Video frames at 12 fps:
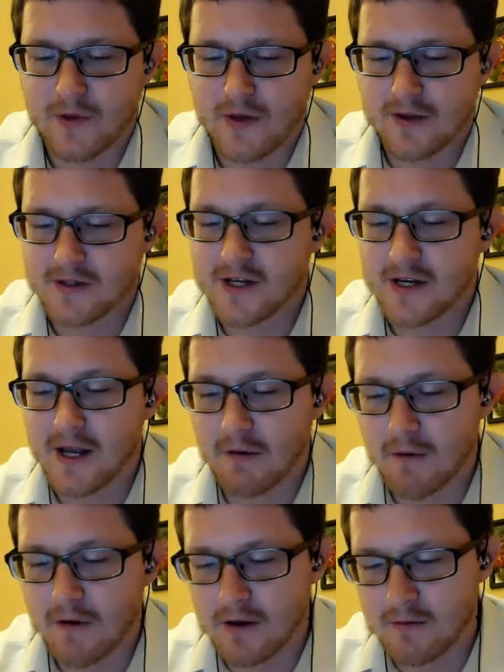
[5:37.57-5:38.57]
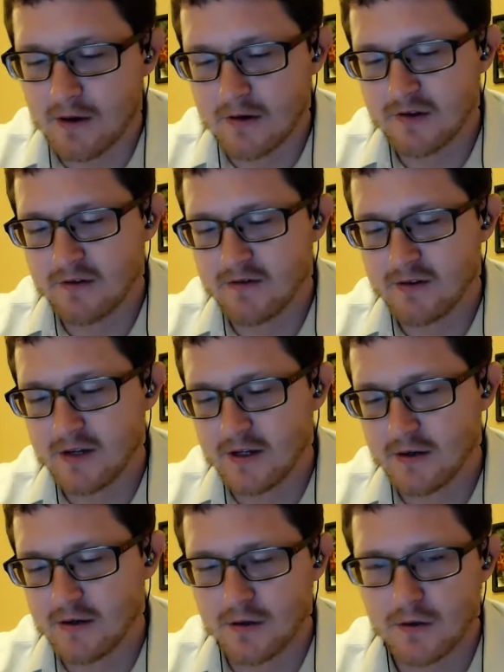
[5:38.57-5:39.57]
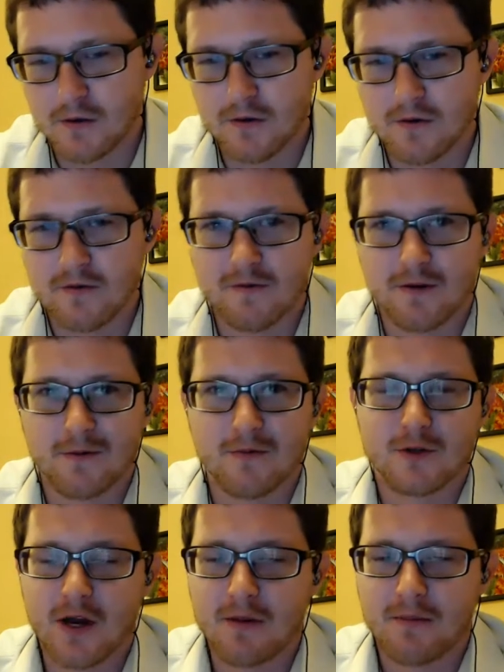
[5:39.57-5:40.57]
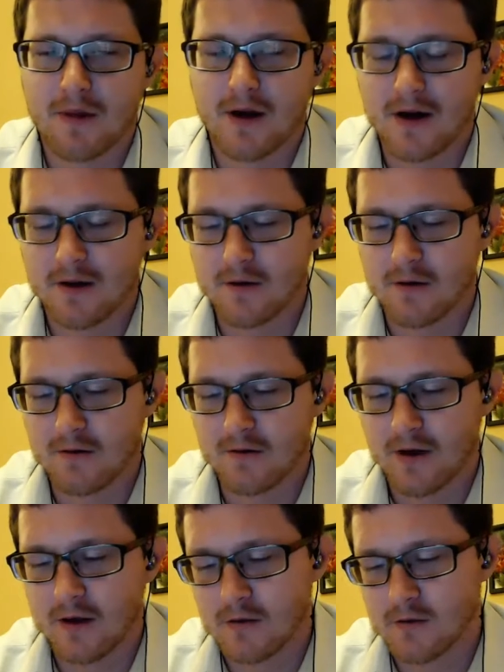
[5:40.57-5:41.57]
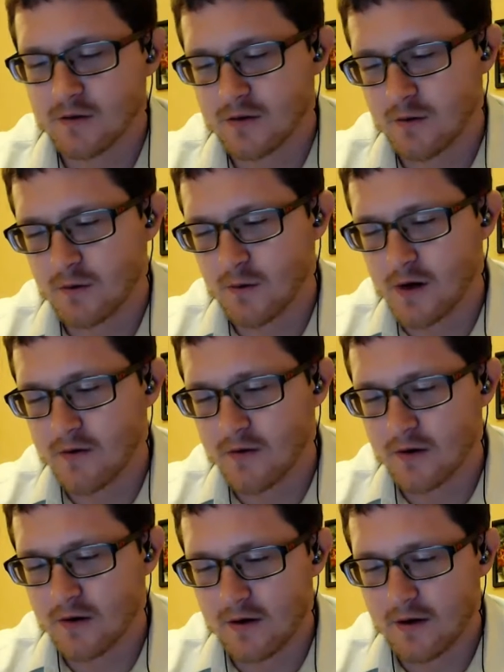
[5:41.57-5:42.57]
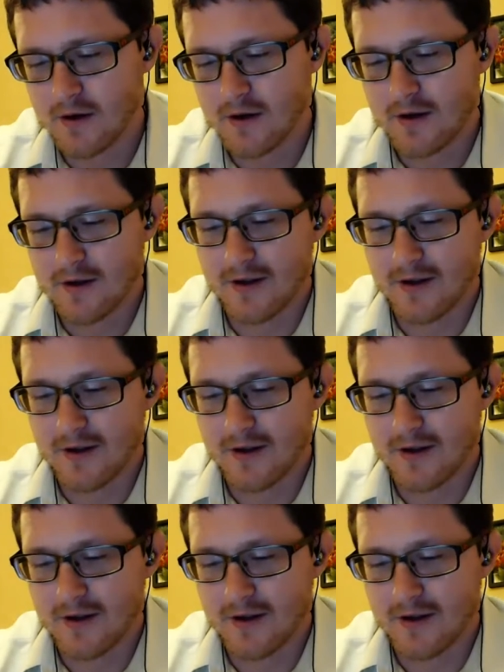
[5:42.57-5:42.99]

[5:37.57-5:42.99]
the site I created when I was 15 years old from Tripod or Lycos or whoever? Like,